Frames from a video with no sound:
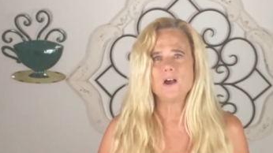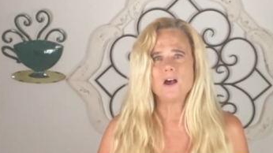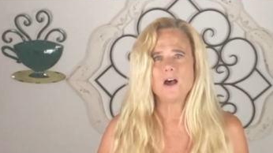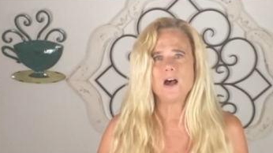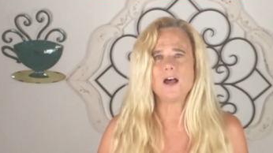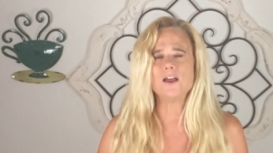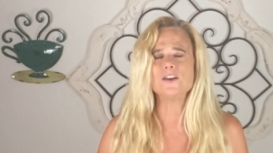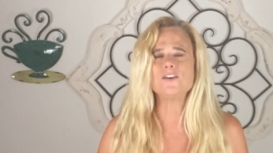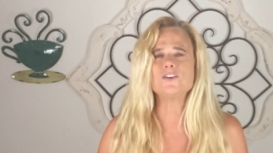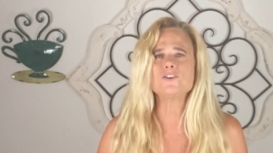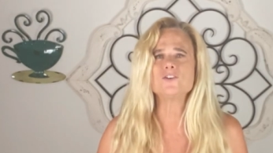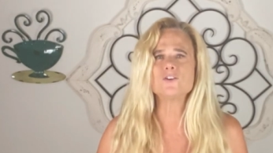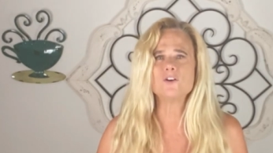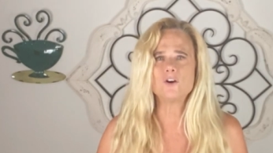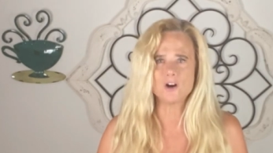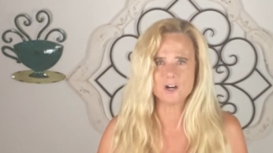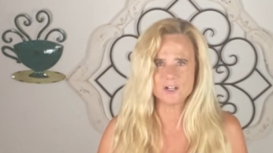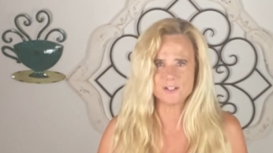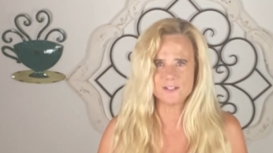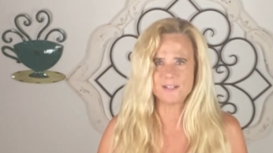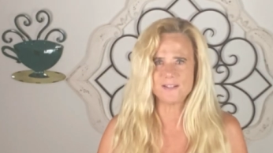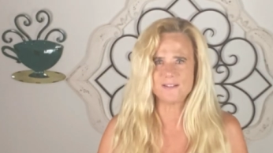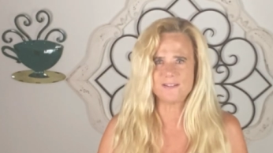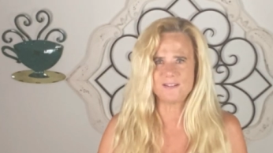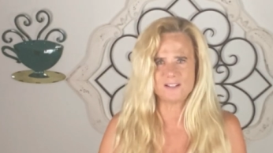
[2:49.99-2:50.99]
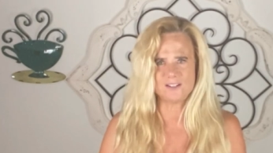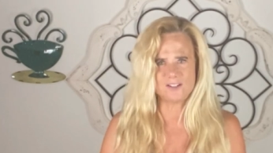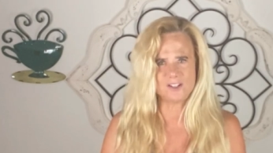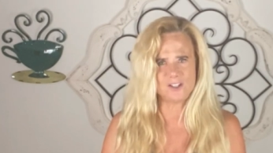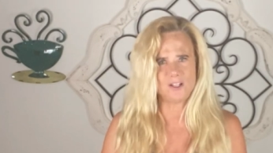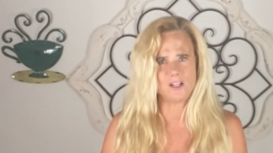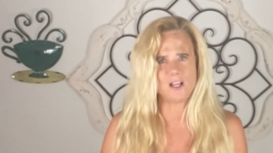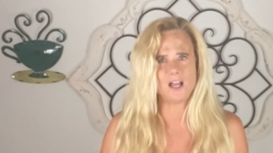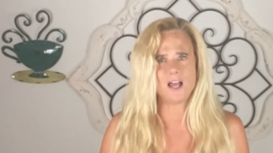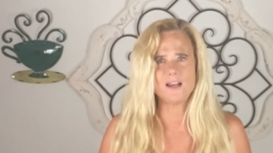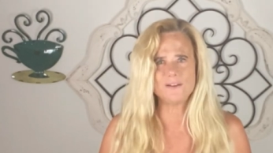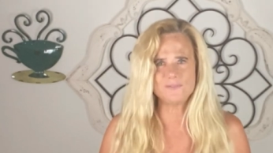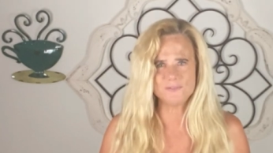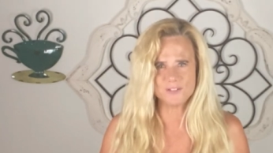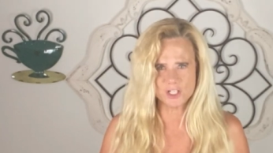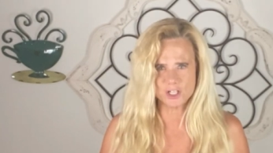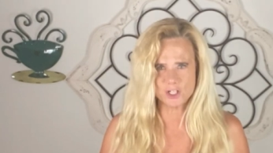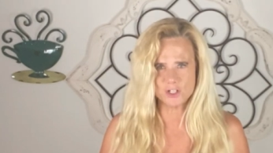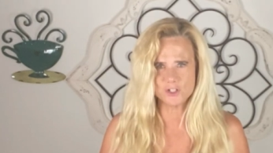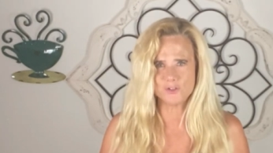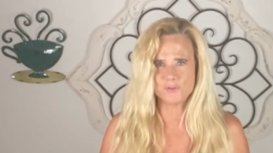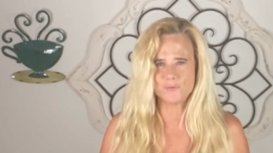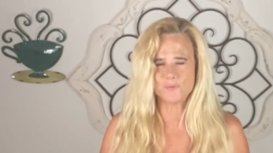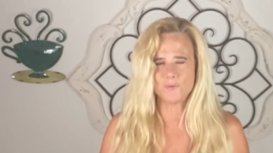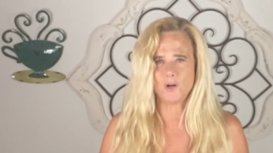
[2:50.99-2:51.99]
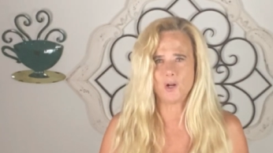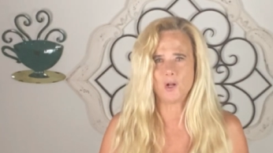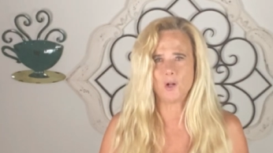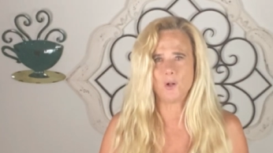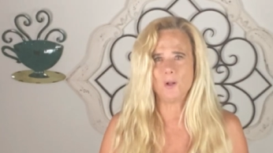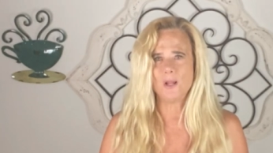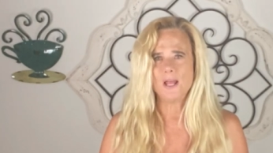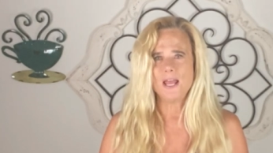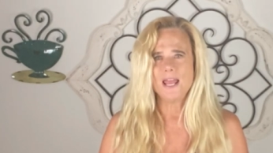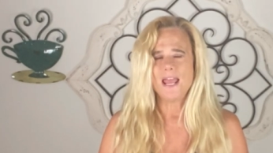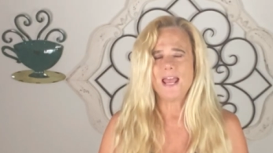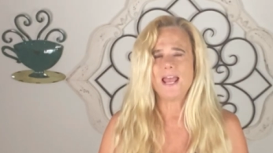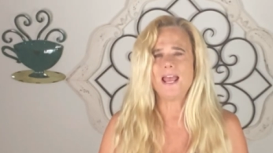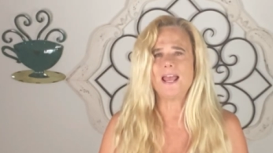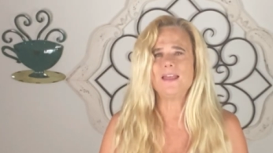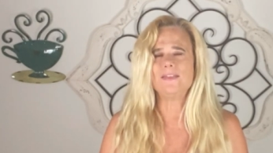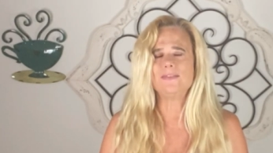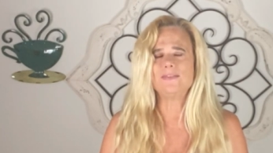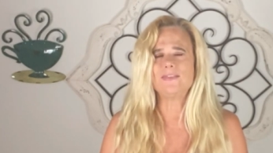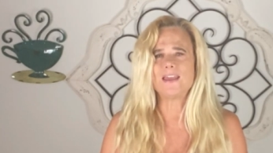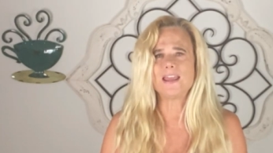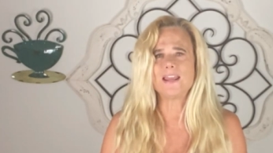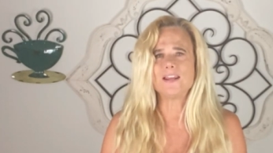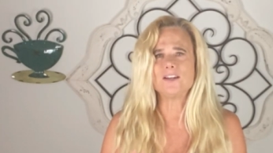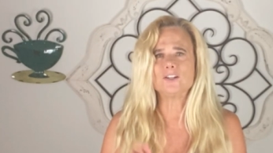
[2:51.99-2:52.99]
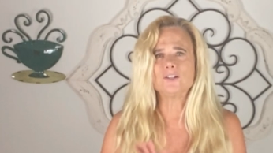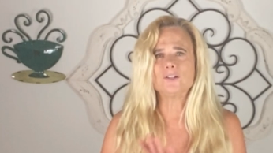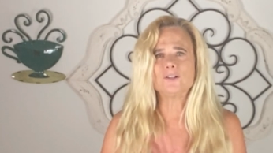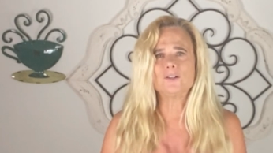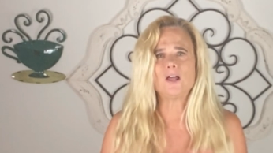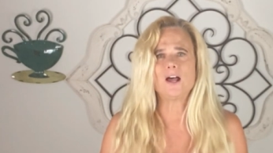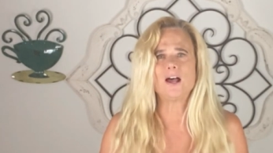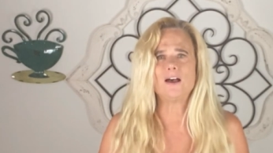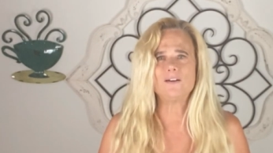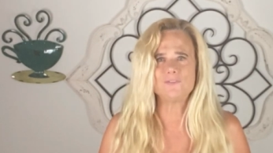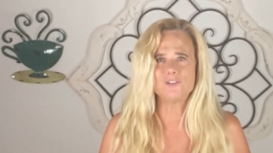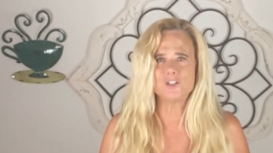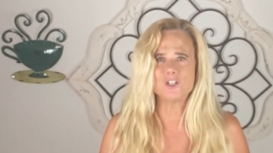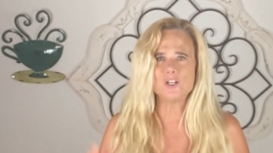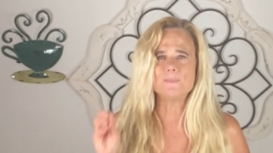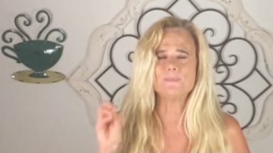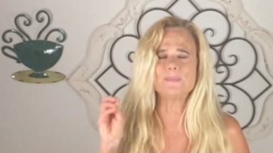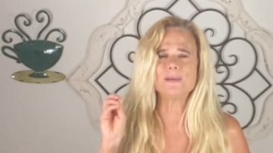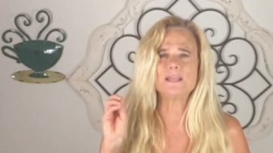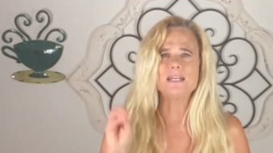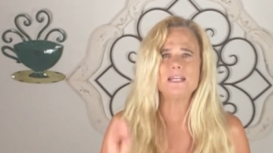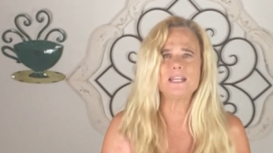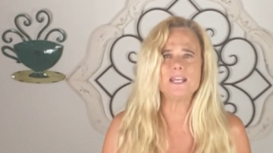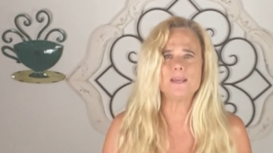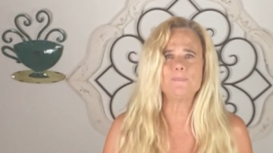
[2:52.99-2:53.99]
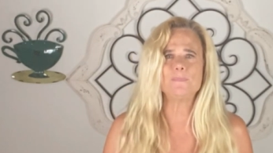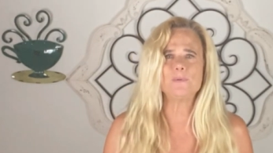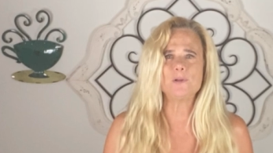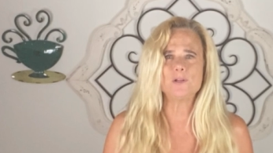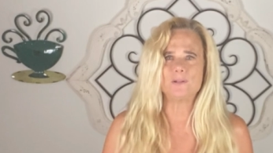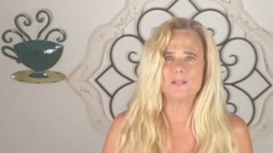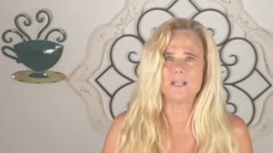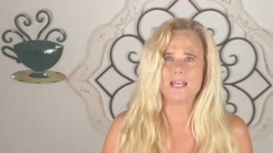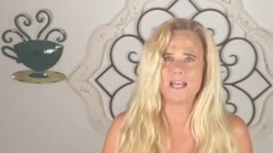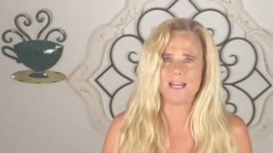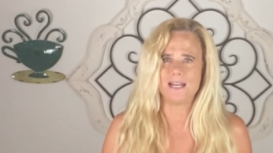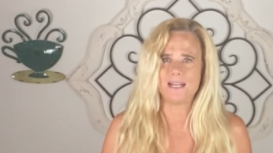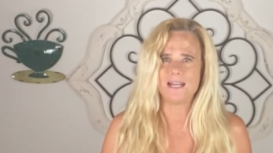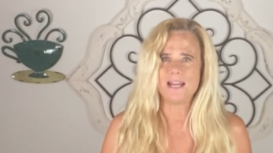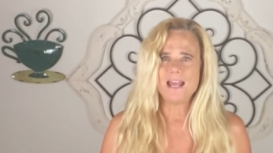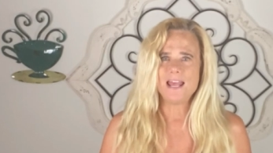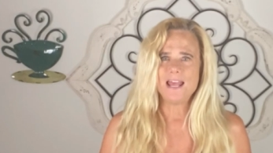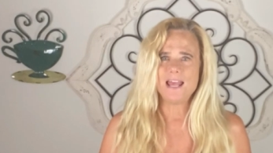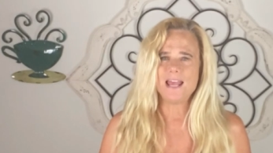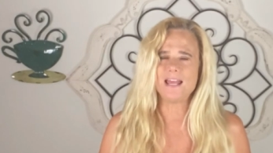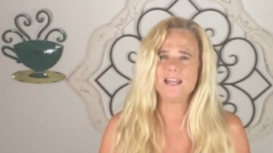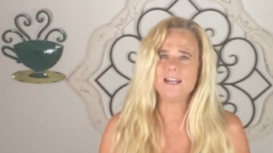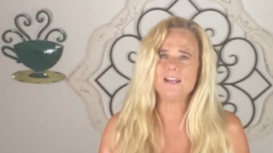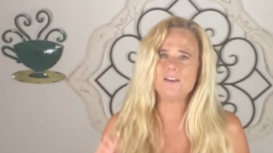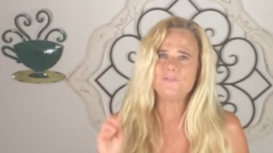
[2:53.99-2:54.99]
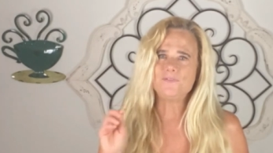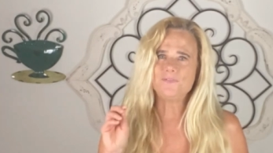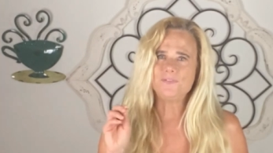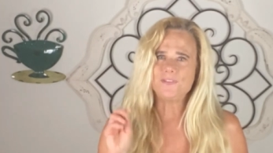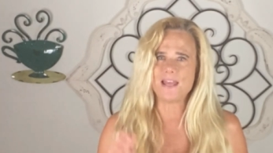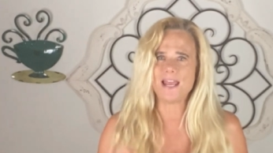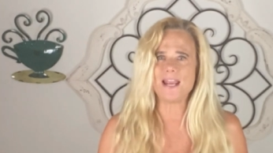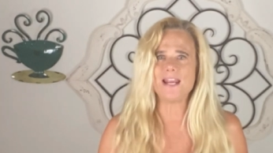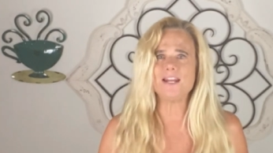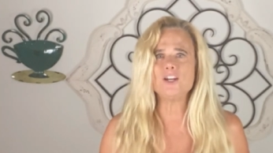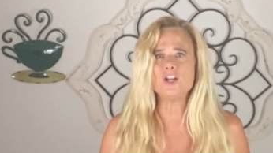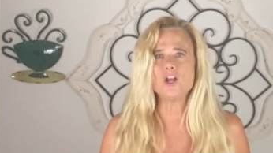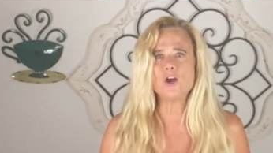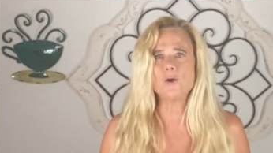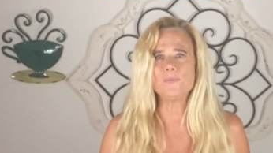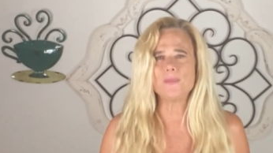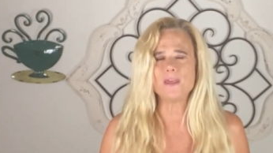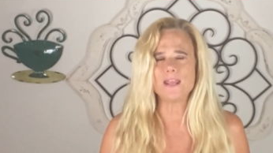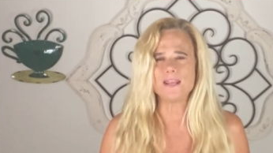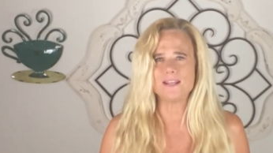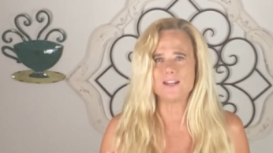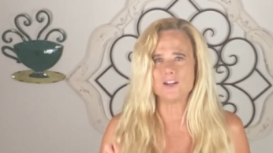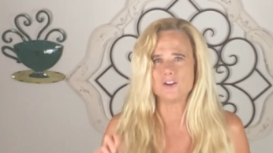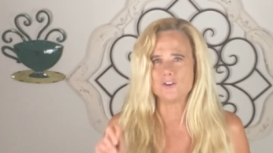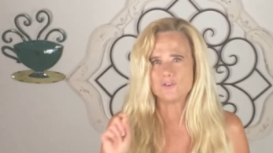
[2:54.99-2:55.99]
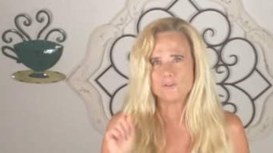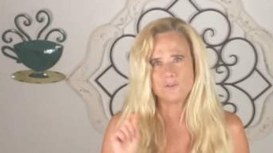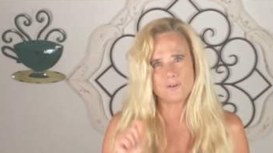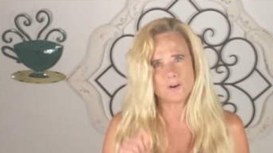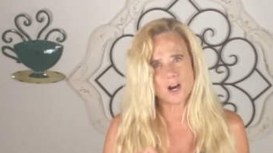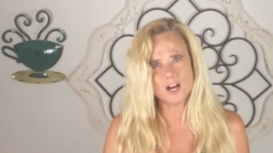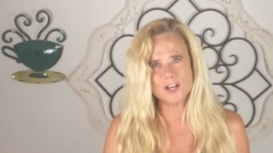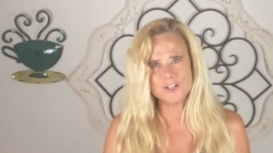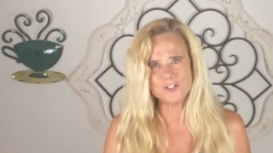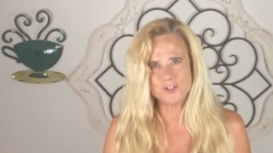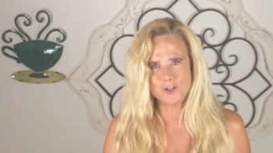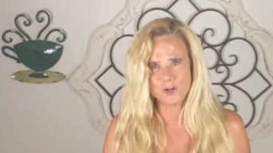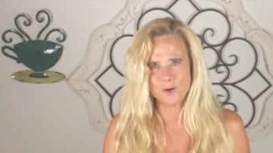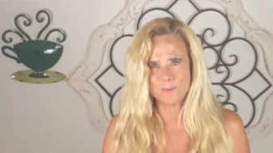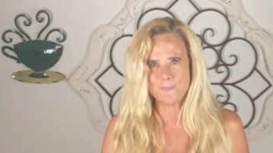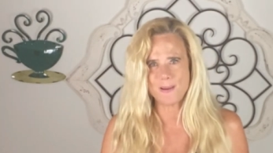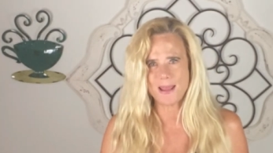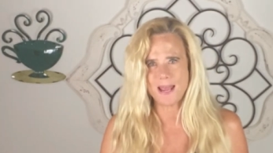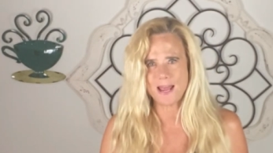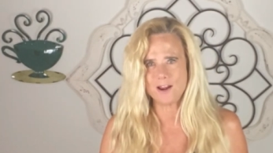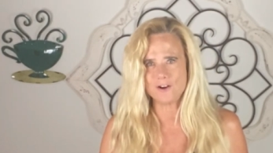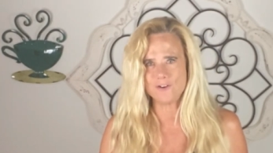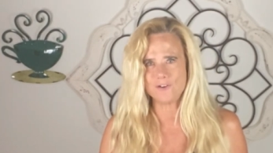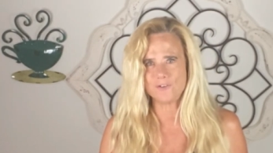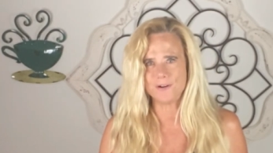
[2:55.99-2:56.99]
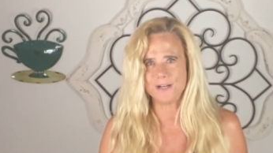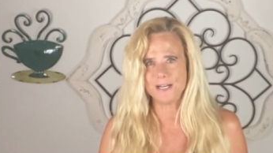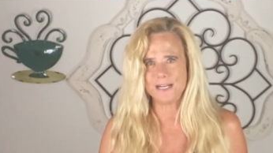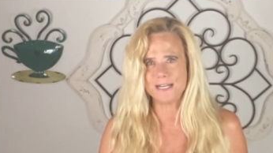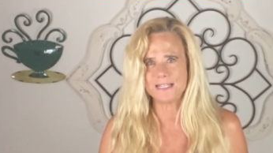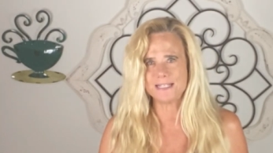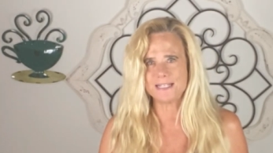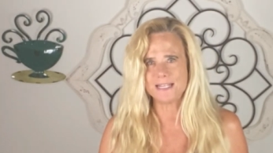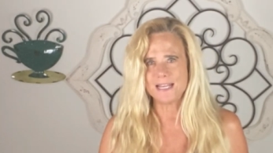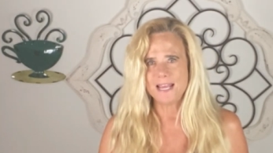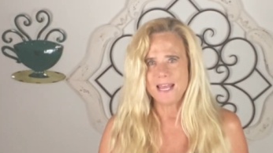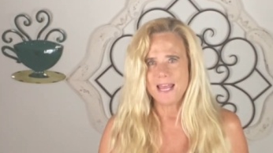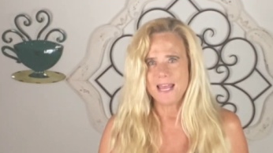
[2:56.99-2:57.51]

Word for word: A narcissist loves control and they love to manipulate. And if they know they can cross your boundaries